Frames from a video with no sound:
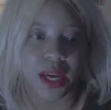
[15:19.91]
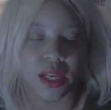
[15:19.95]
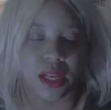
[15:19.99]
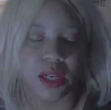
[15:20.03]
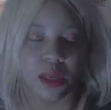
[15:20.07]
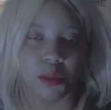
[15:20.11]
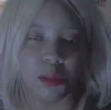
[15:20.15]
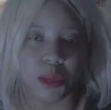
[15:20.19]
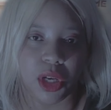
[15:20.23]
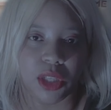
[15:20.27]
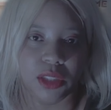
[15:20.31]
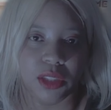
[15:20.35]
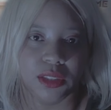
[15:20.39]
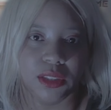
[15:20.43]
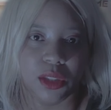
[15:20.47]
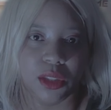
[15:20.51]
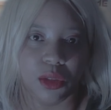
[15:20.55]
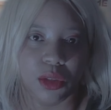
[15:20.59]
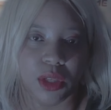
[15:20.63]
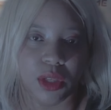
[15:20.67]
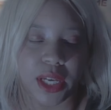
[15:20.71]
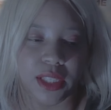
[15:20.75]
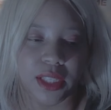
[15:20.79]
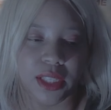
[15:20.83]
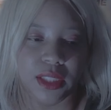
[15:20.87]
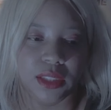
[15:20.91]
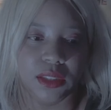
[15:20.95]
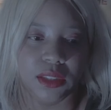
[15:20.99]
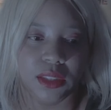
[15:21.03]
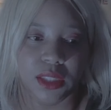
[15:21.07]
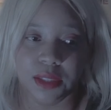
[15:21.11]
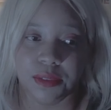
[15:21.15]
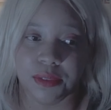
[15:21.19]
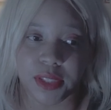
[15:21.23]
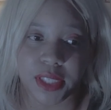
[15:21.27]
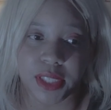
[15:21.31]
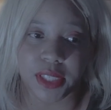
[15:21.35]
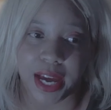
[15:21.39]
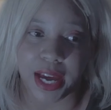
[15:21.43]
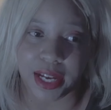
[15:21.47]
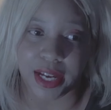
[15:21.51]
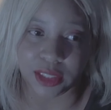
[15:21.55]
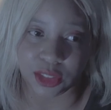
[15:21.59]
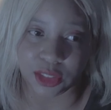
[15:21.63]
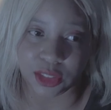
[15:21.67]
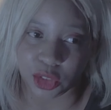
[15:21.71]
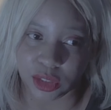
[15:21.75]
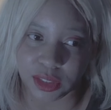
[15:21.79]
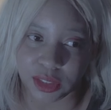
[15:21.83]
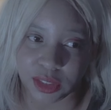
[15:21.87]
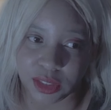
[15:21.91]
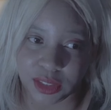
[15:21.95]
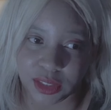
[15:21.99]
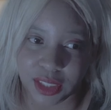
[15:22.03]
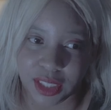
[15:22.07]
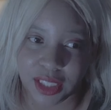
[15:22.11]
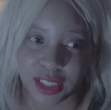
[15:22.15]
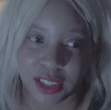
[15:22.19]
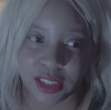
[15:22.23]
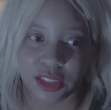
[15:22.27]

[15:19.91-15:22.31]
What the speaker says: And I'm also a TV actress.